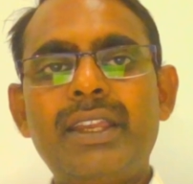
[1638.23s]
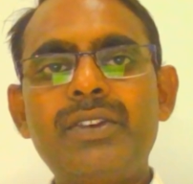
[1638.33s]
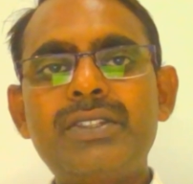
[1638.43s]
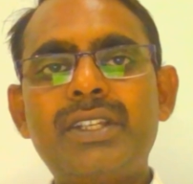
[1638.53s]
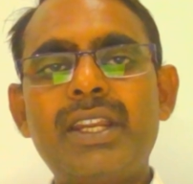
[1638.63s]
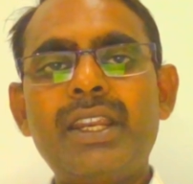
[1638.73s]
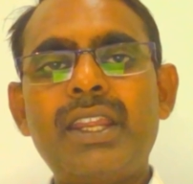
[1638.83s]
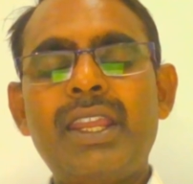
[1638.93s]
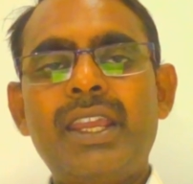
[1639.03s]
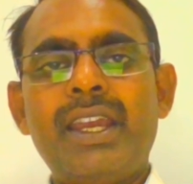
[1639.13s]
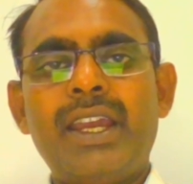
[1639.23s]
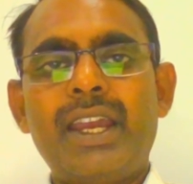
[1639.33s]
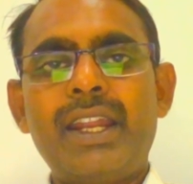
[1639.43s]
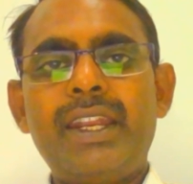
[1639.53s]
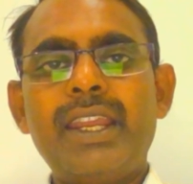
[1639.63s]
used in
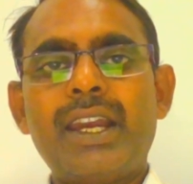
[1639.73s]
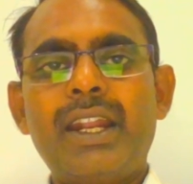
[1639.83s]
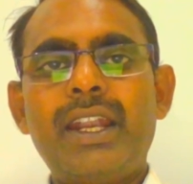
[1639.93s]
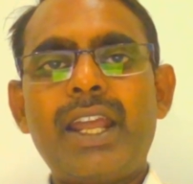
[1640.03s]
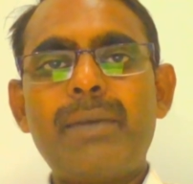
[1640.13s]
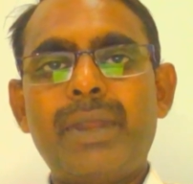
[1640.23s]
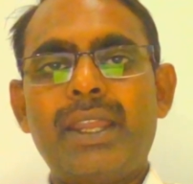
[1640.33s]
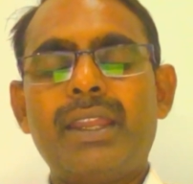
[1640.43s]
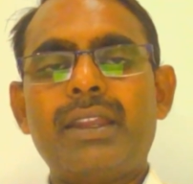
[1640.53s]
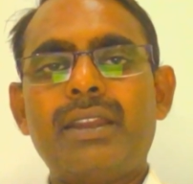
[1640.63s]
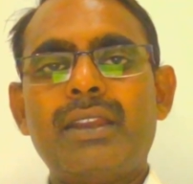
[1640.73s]
eddy current damping.